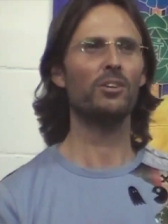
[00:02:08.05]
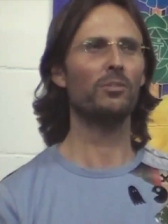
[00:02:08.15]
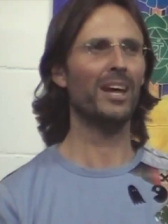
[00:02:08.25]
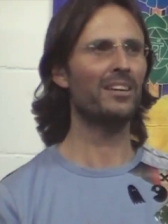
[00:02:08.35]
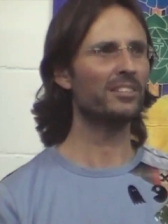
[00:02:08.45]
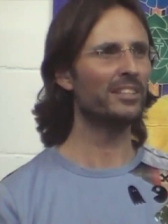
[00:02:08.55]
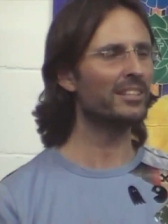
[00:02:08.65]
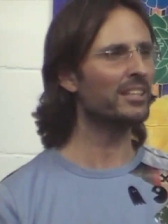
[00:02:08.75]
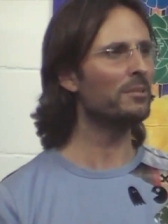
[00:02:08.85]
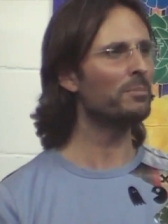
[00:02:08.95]
you're
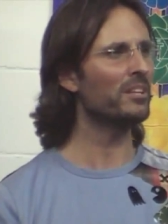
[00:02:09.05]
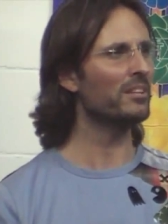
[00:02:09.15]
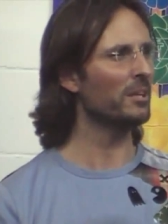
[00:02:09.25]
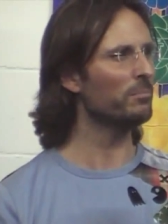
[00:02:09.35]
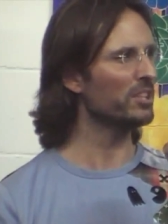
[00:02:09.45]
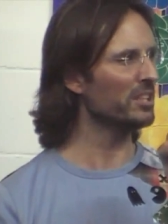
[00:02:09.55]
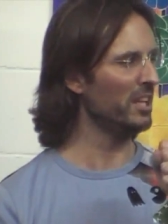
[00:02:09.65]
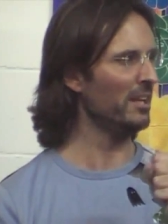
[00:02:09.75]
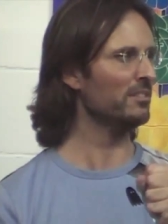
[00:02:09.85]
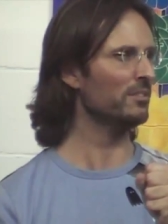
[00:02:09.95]
actually keeping them
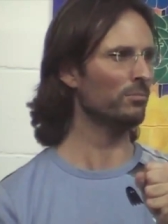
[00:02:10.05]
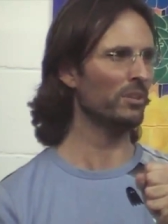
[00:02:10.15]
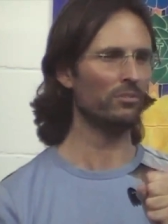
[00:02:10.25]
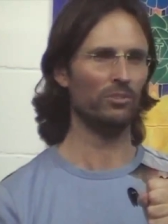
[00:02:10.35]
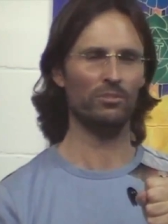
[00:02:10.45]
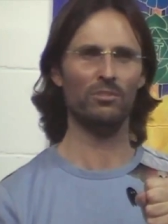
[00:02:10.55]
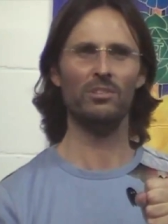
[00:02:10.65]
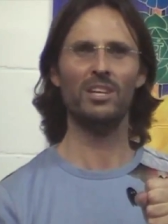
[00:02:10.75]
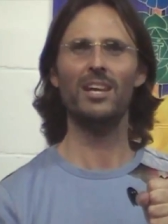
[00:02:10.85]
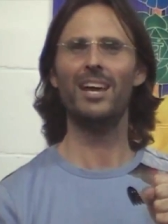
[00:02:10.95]
connected with you
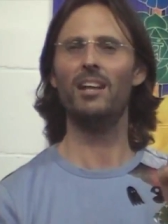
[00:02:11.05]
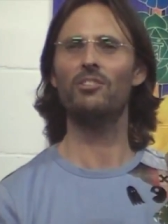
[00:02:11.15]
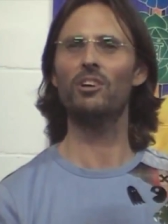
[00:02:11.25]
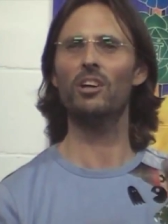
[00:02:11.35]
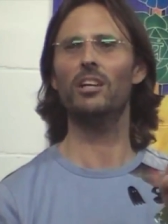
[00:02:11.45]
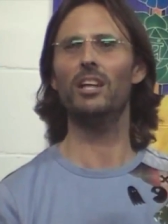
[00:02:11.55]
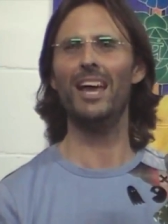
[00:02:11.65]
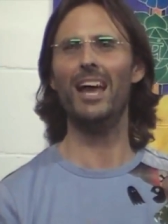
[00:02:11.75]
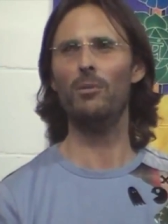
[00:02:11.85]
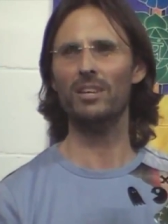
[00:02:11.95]
and not
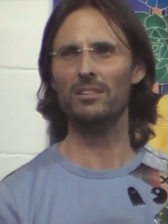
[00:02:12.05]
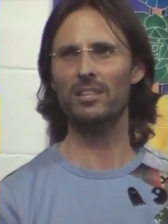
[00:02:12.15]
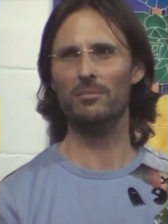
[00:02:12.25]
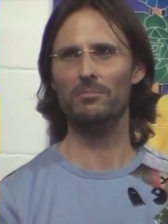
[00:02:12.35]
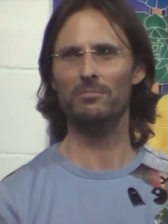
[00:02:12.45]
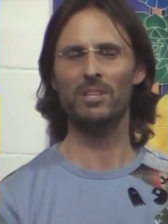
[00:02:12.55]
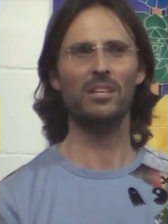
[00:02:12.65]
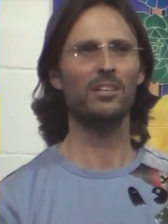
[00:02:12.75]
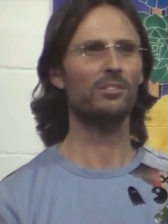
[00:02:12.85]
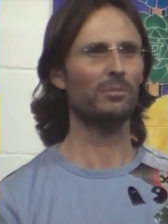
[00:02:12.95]
allowing them
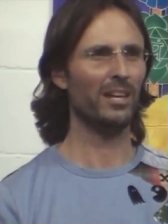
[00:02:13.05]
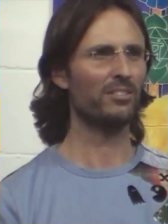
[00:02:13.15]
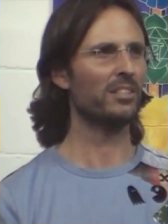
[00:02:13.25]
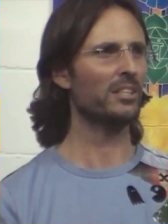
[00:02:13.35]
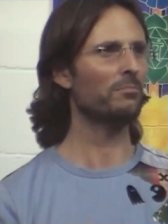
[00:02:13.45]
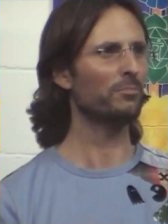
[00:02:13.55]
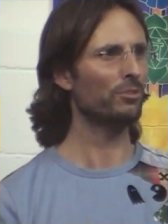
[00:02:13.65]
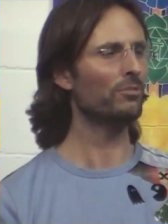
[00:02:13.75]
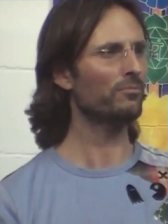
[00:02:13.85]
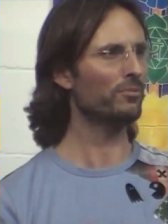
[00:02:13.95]
to actually
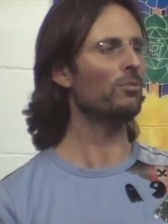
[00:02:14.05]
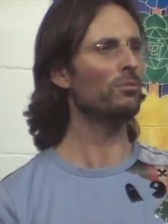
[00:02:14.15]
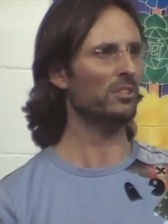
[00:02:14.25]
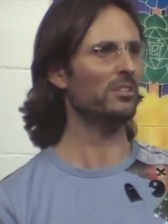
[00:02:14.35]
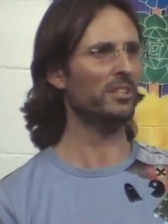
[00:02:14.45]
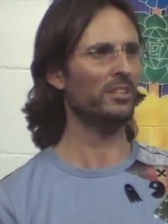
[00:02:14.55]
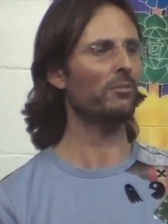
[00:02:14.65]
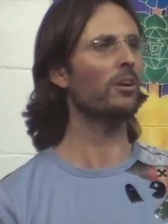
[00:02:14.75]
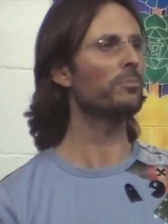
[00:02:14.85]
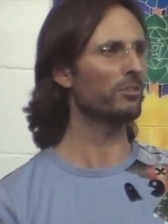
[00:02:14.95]
move forward in
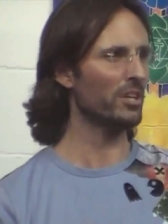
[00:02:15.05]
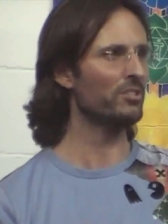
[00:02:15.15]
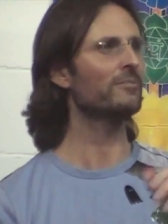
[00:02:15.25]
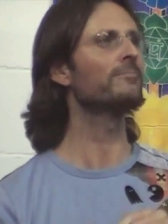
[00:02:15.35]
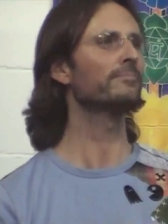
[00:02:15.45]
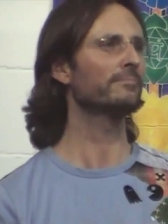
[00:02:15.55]
their own progression.